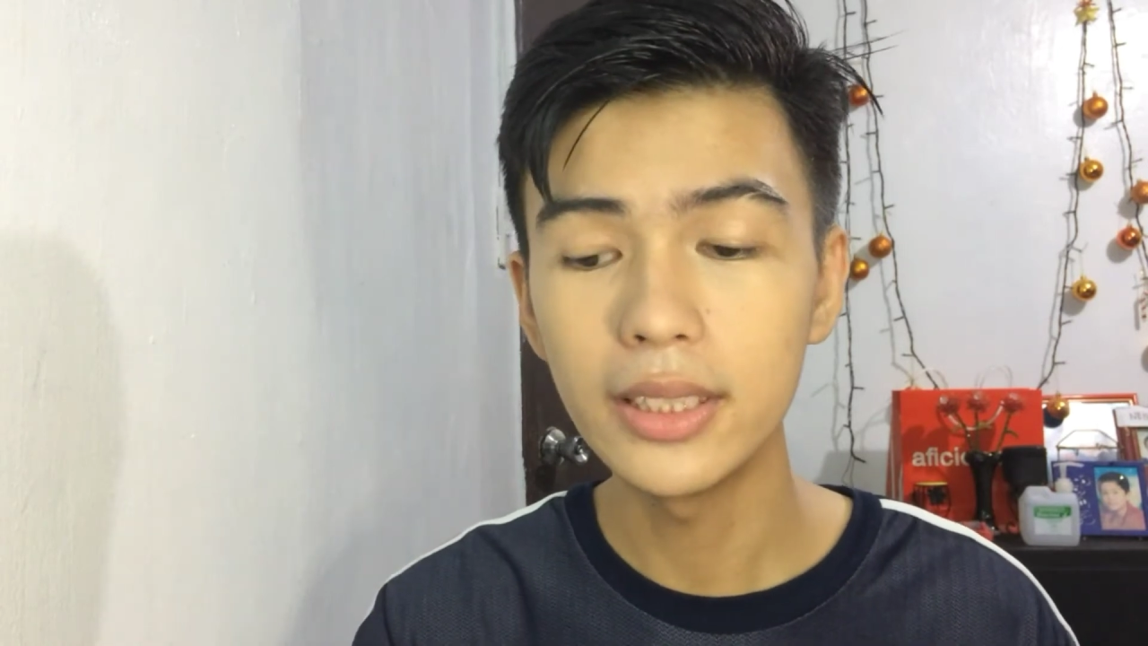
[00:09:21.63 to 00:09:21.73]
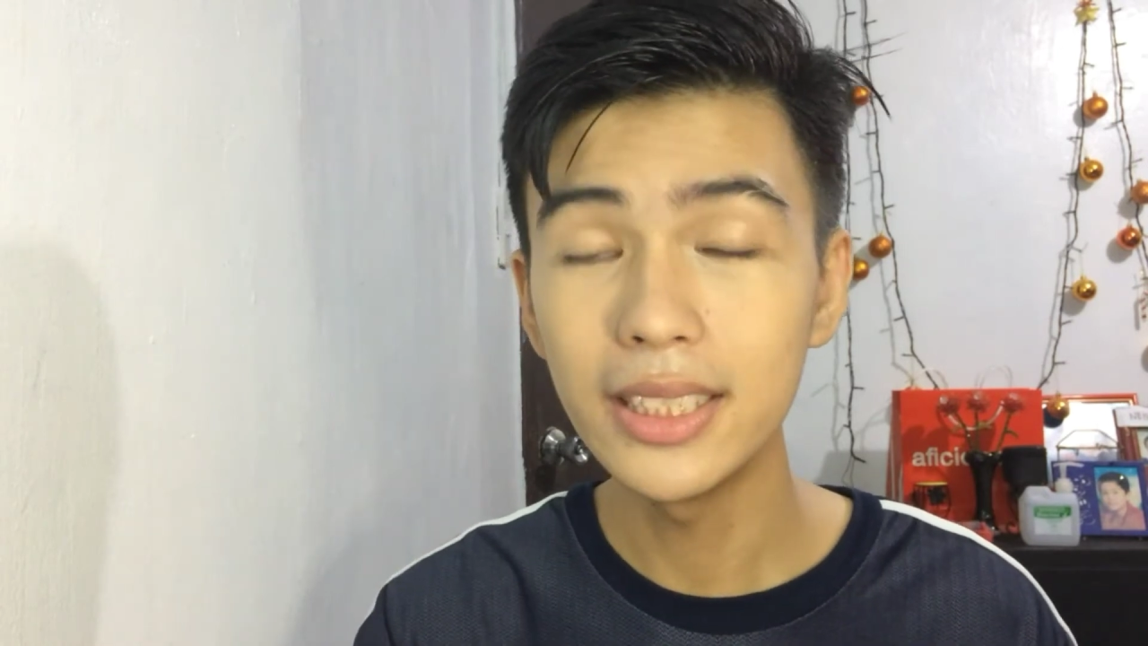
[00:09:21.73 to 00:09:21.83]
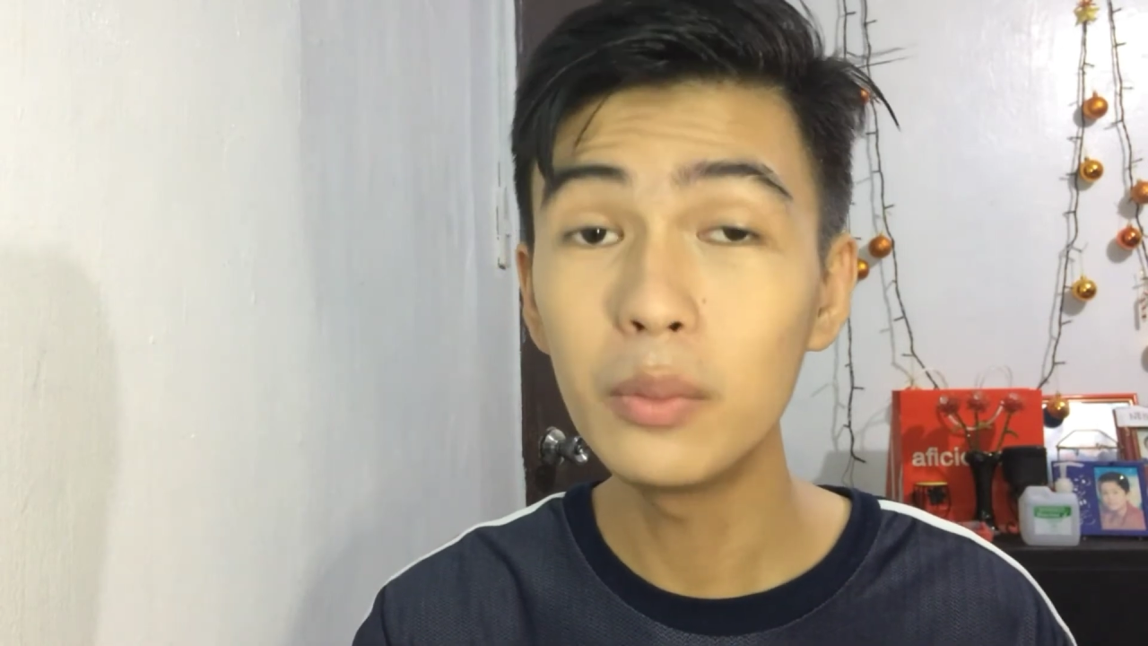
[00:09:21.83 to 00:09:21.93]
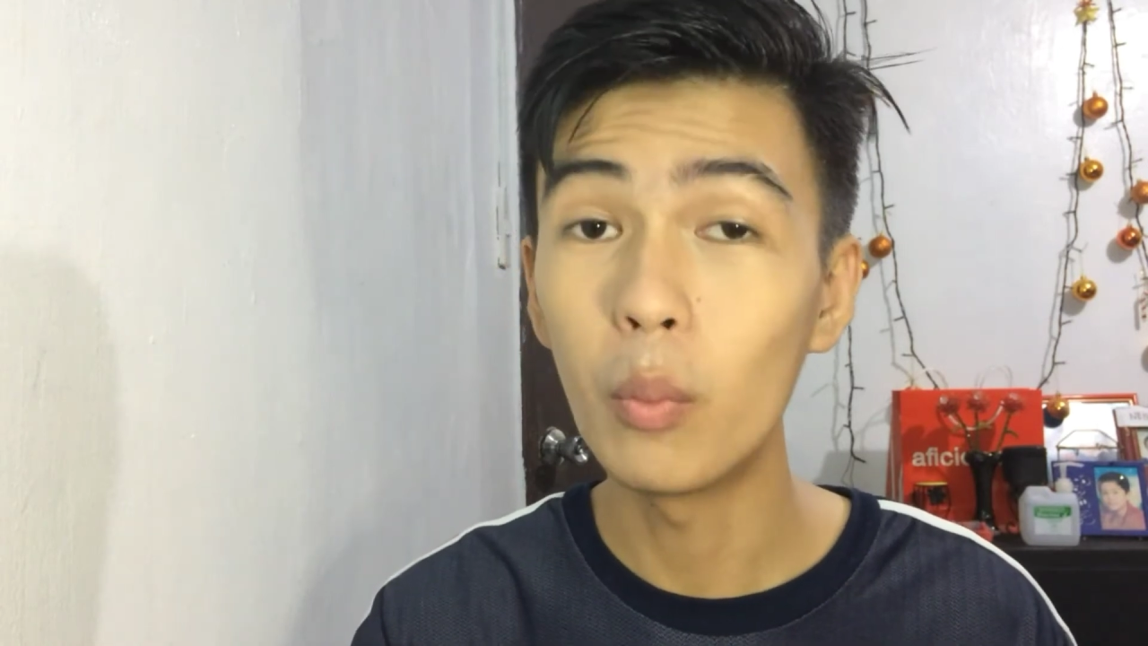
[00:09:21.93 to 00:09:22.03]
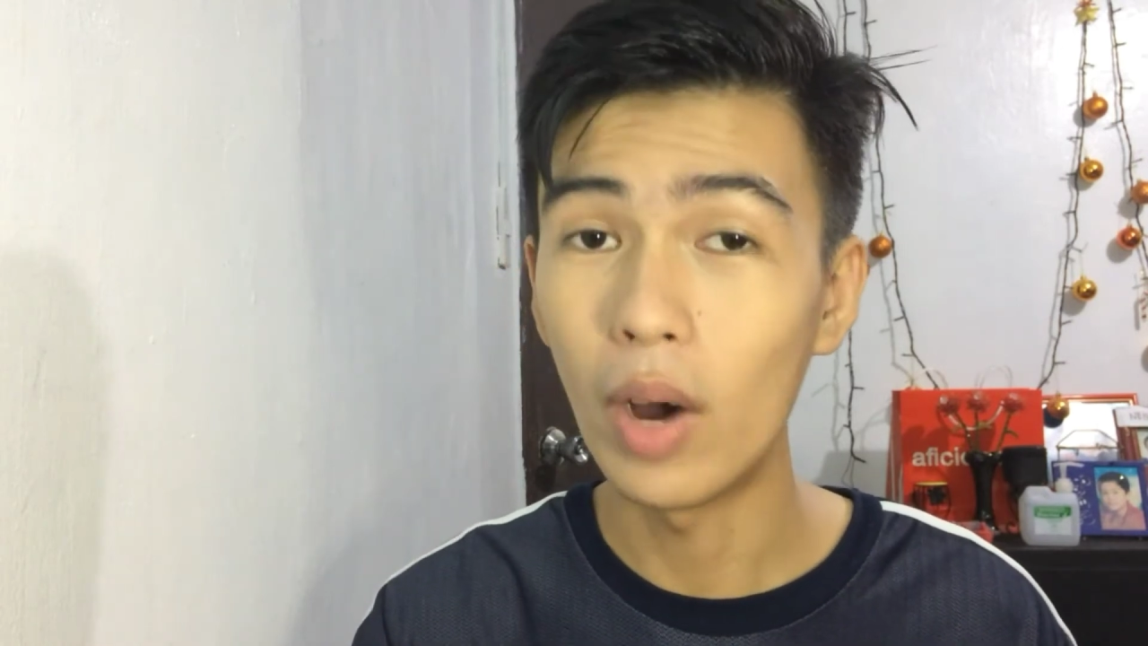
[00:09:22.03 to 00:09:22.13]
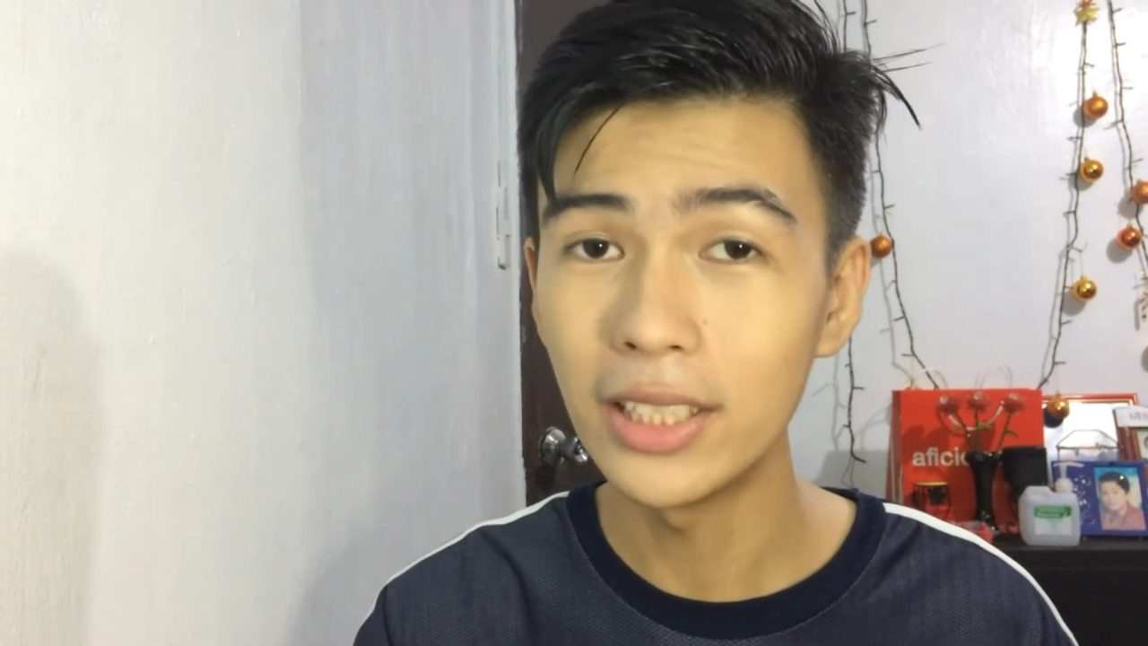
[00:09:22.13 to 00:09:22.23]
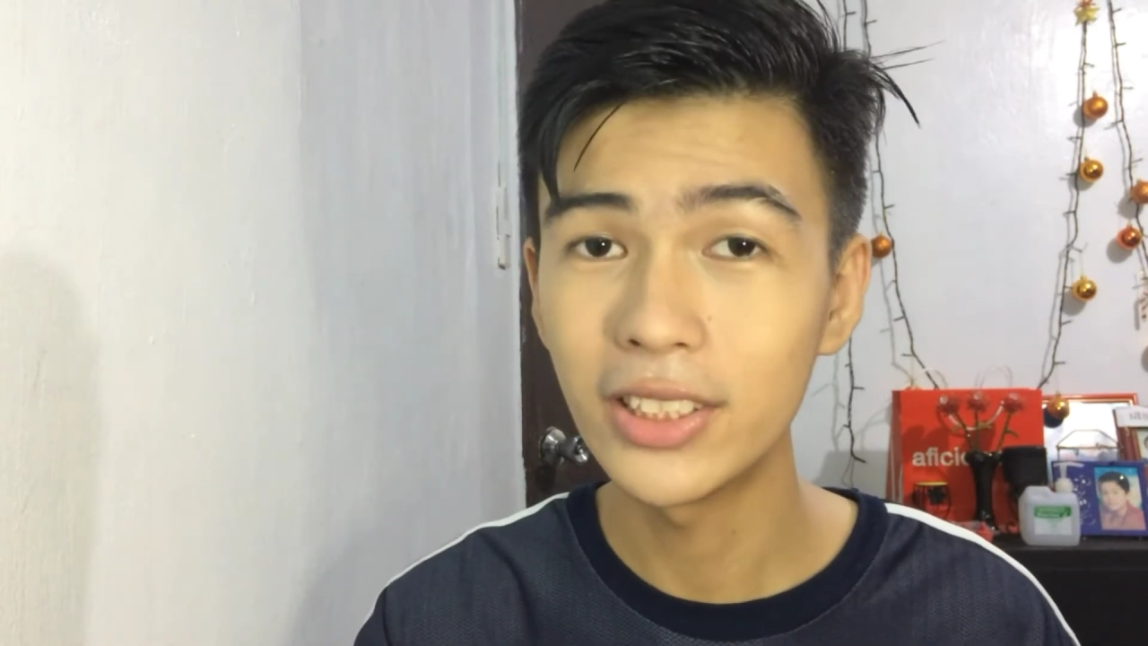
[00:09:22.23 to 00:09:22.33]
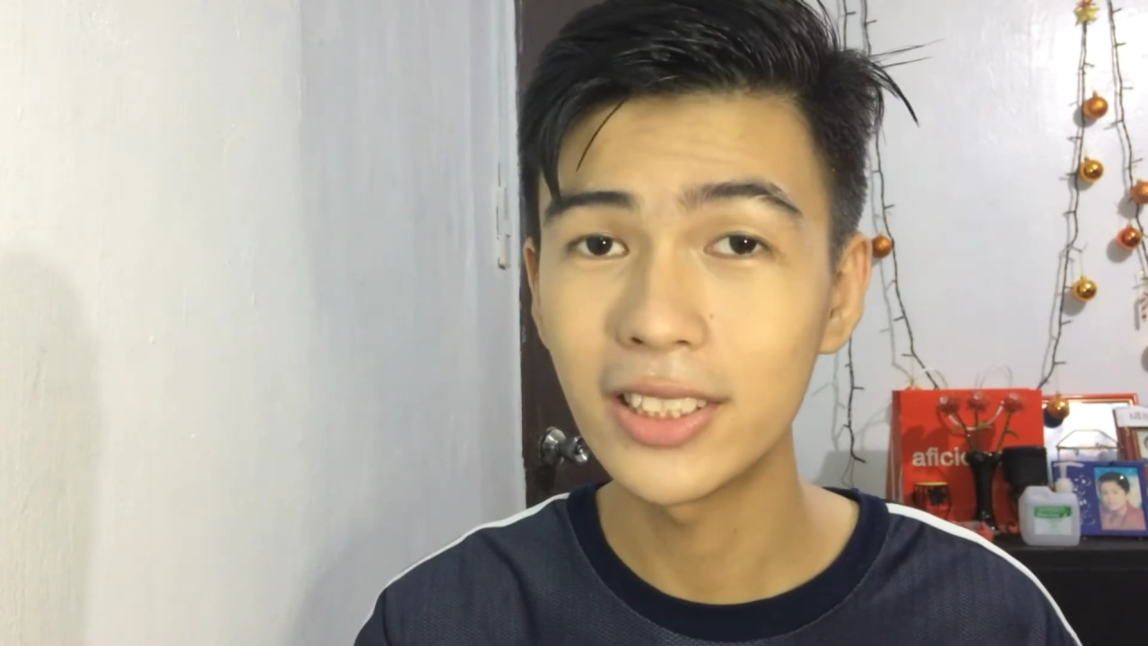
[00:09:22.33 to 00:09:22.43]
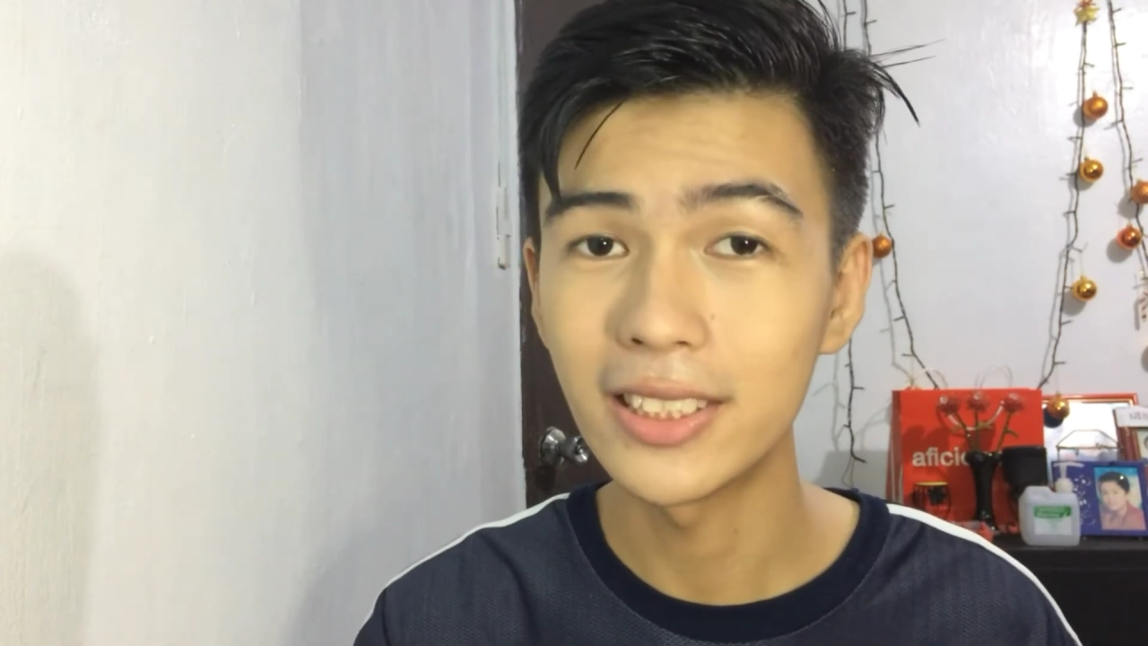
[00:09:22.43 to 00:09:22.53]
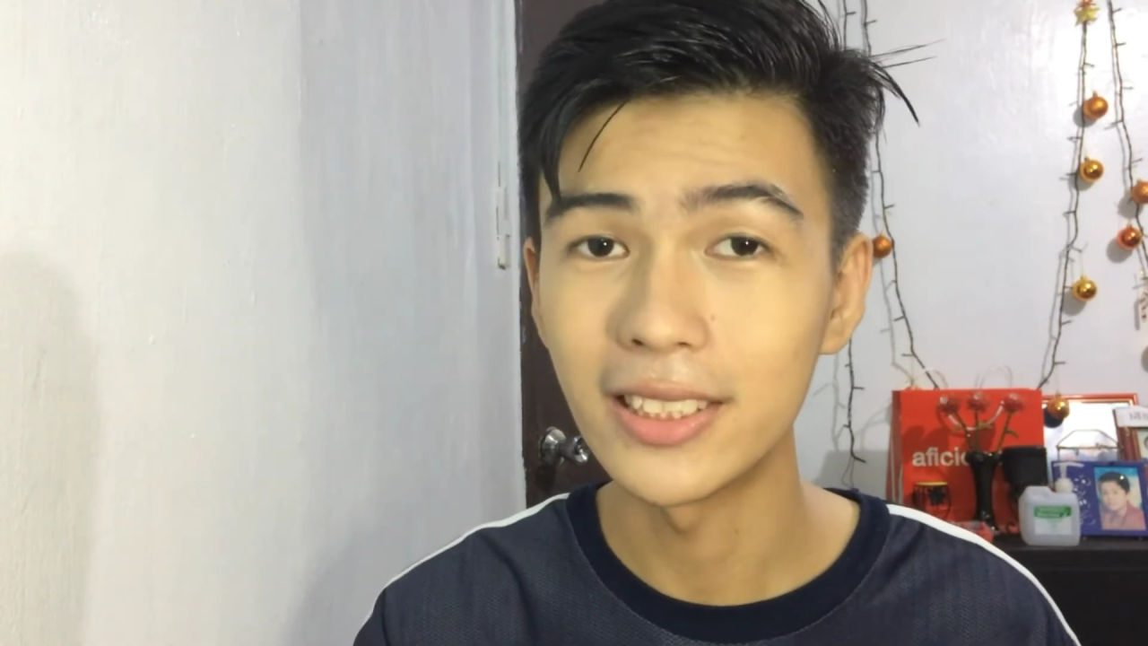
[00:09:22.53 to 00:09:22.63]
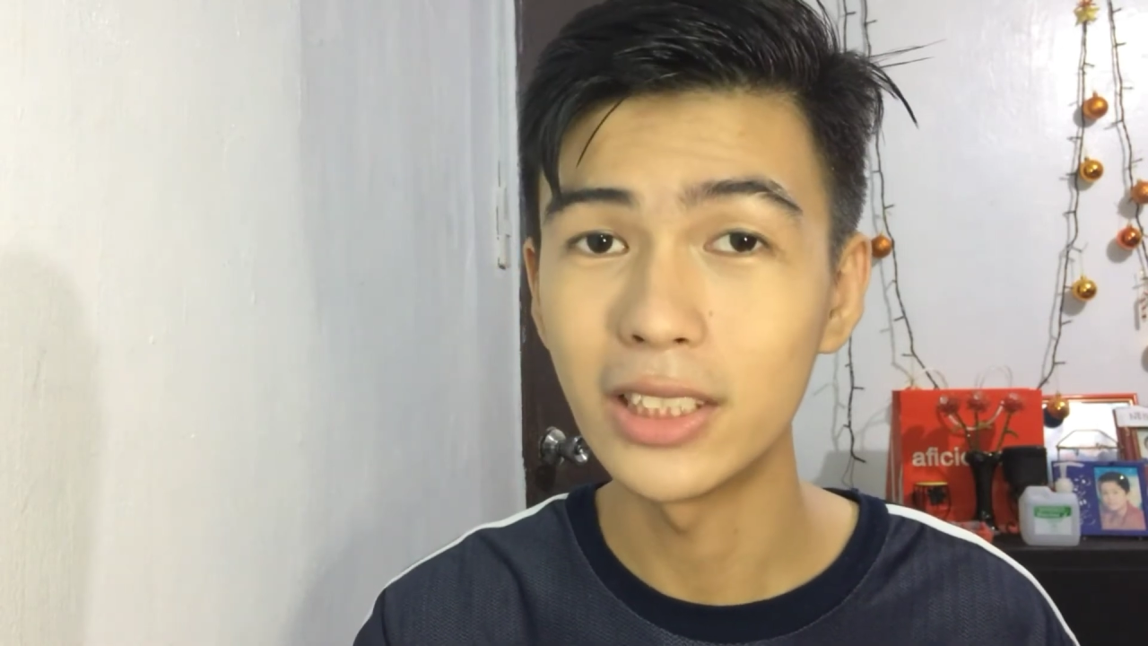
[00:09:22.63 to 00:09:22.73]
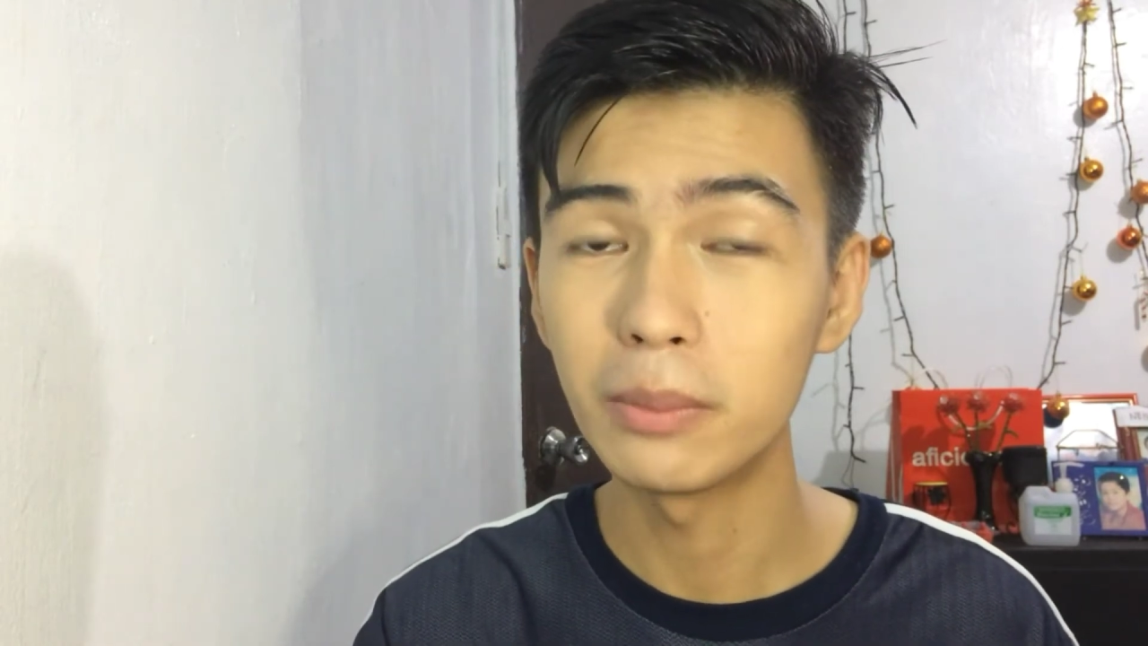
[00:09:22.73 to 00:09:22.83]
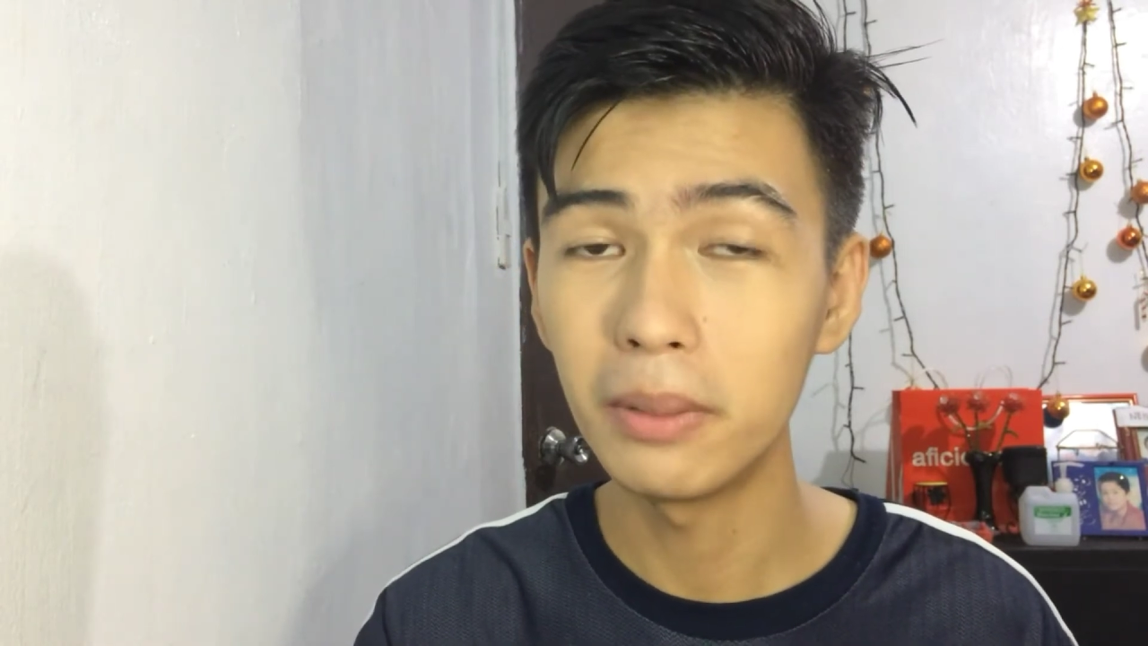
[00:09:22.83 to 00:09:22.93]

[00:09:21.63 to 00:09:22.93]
in Watson's,